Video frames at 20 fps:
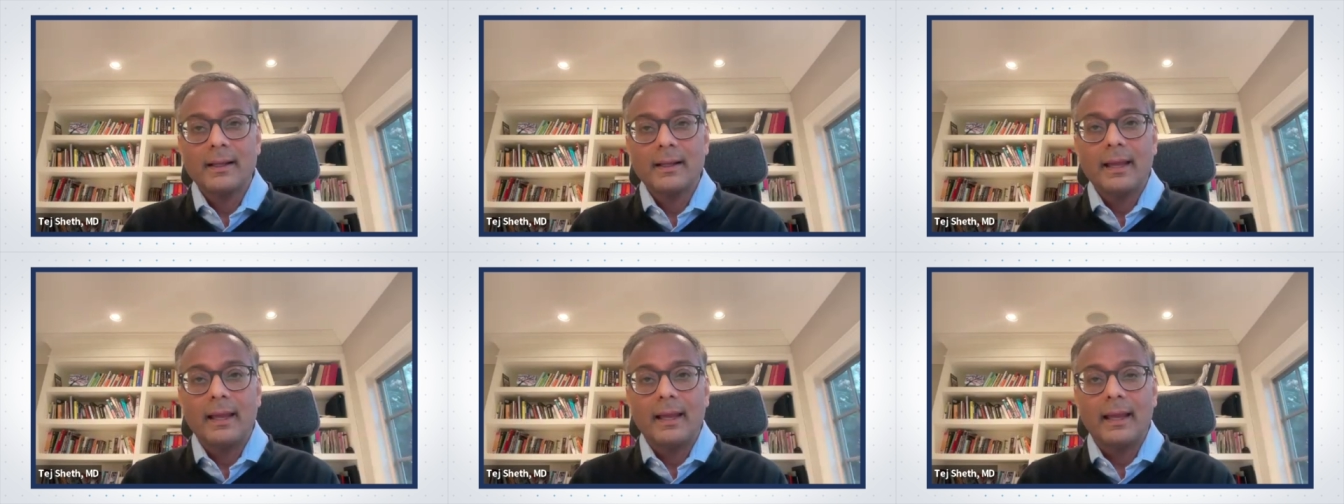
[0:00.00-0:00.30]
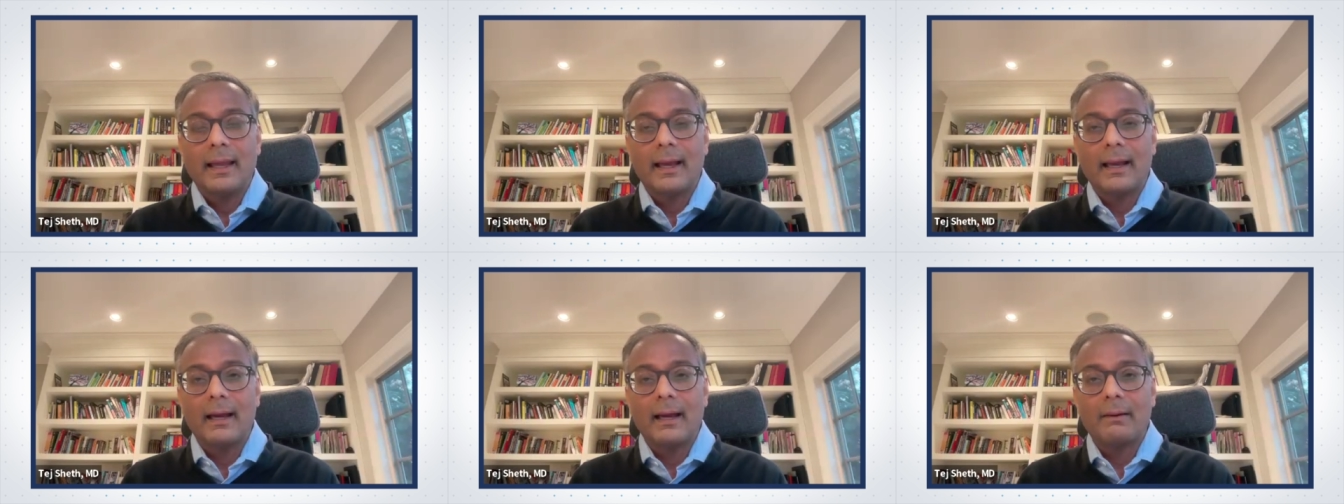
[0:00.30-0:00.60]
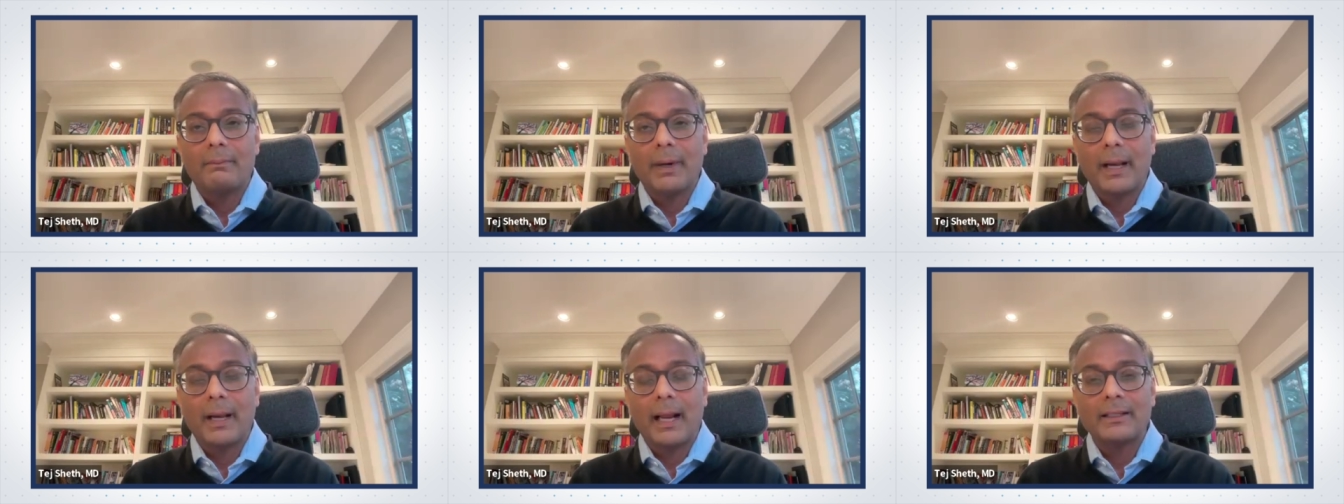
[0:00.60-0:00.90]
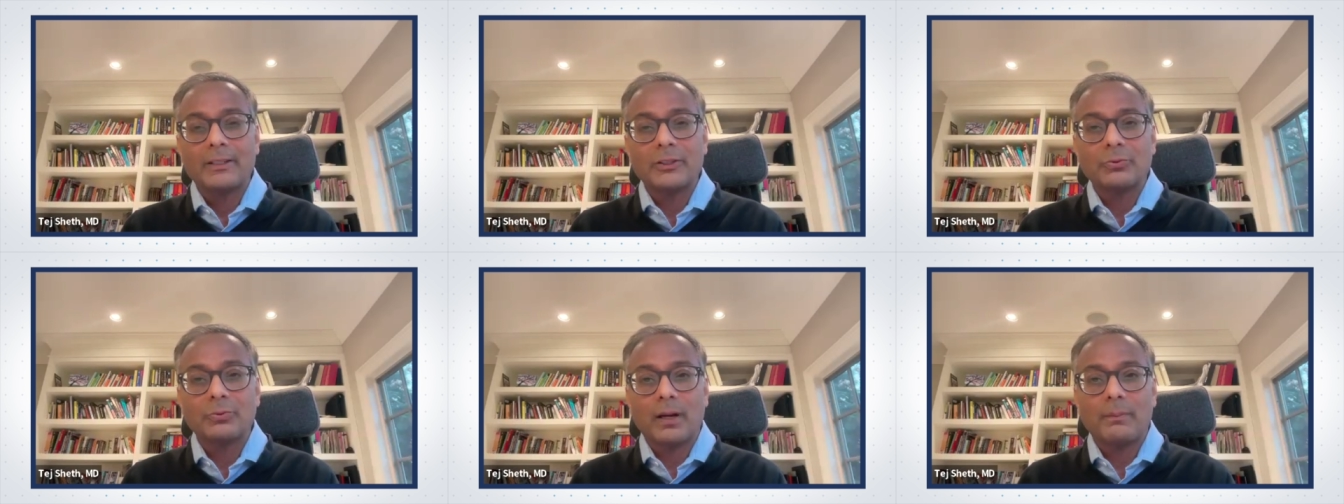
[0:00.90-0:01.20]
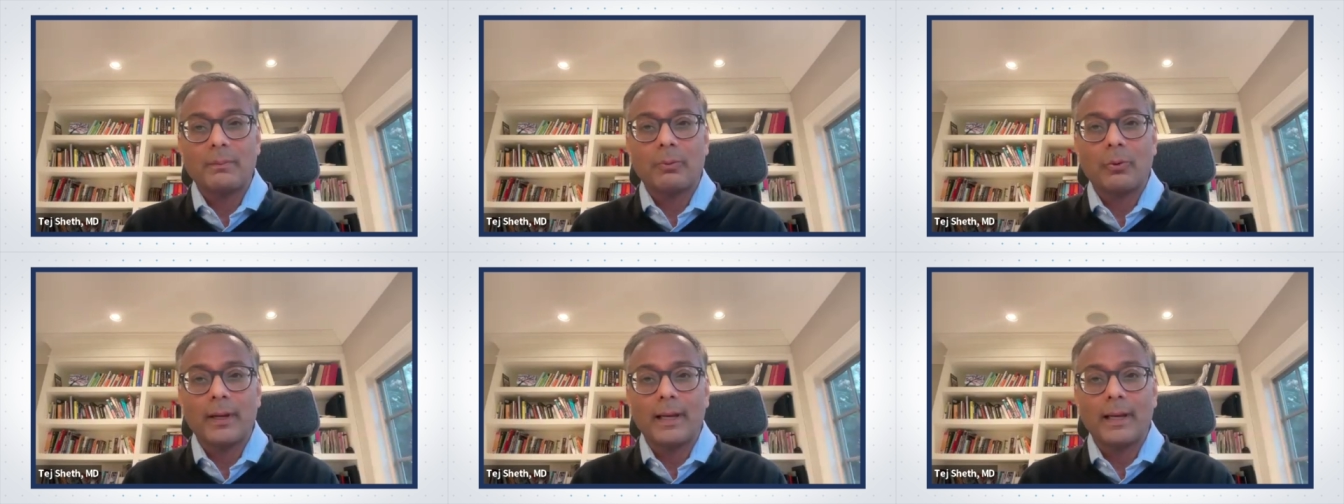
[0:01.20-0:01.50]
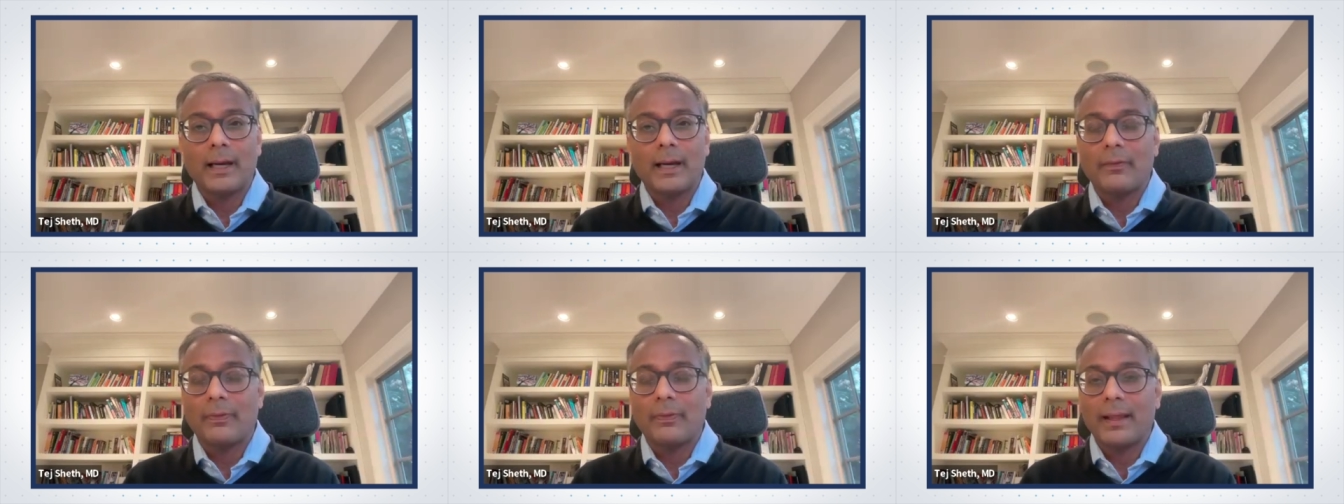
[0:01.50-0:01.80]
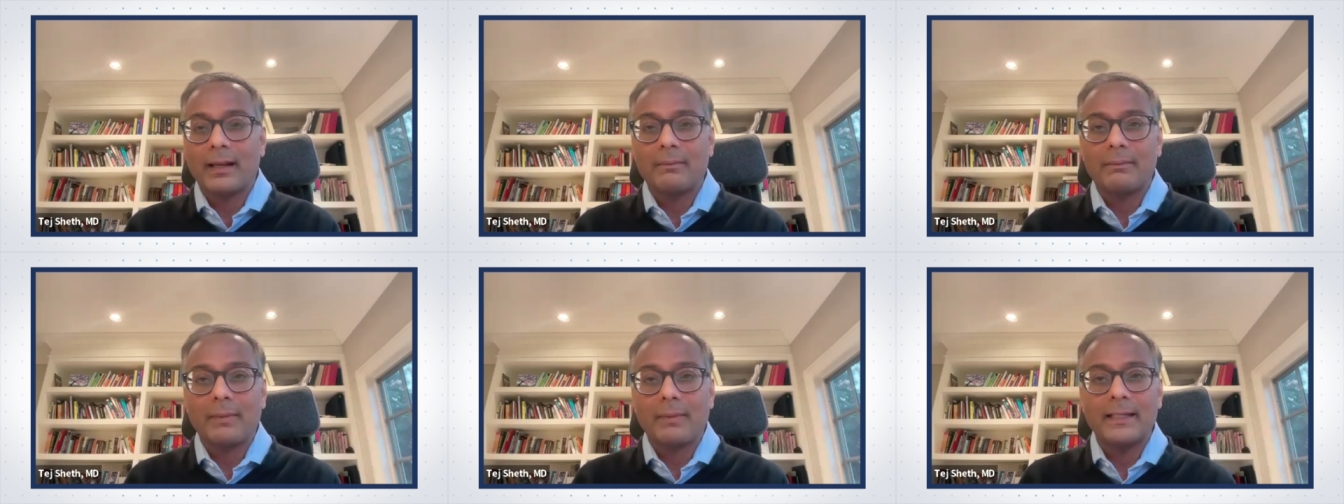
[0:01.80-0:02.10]
But I just want to point out
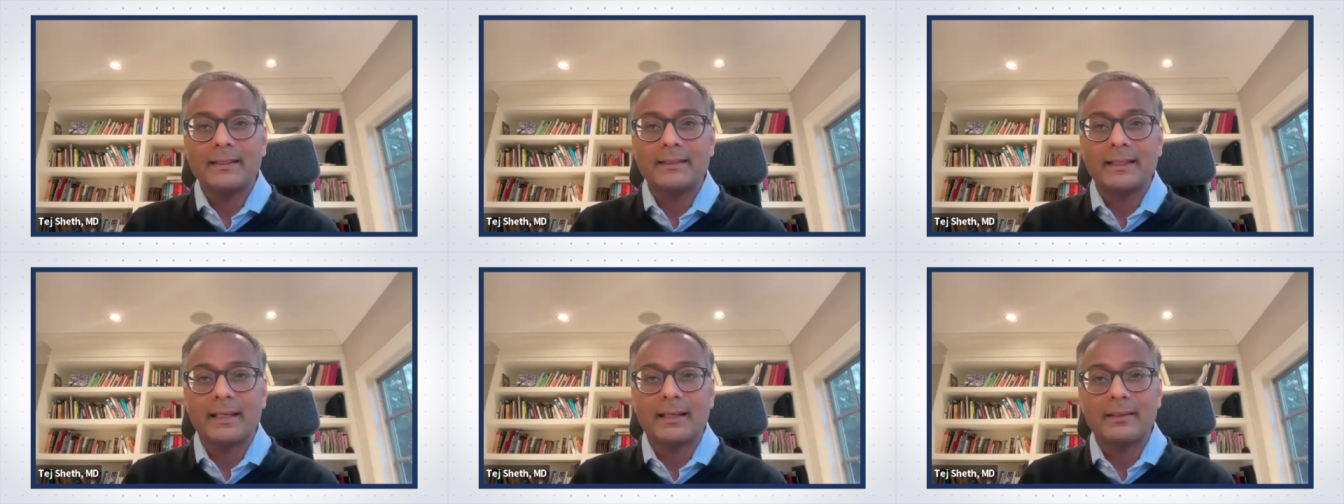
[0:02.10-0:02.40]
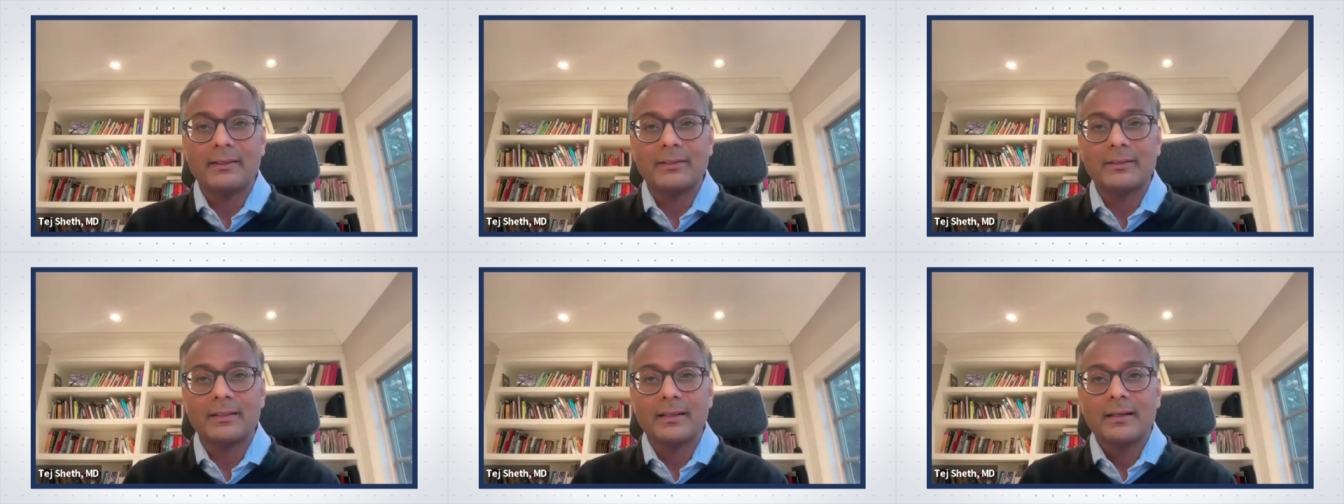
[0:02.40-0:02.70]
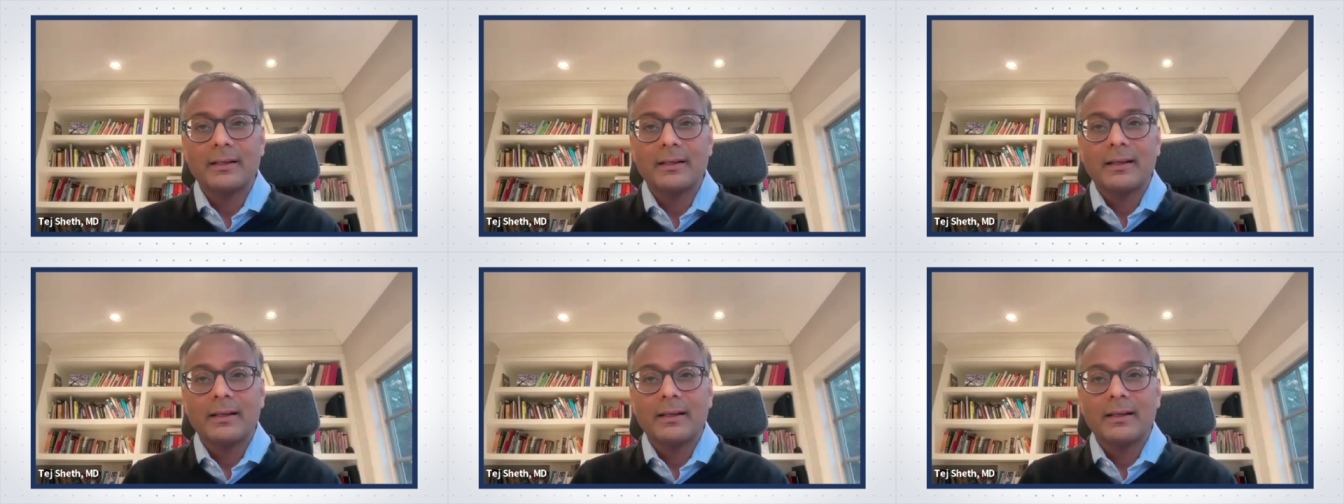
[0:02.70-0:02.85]
that in many centers,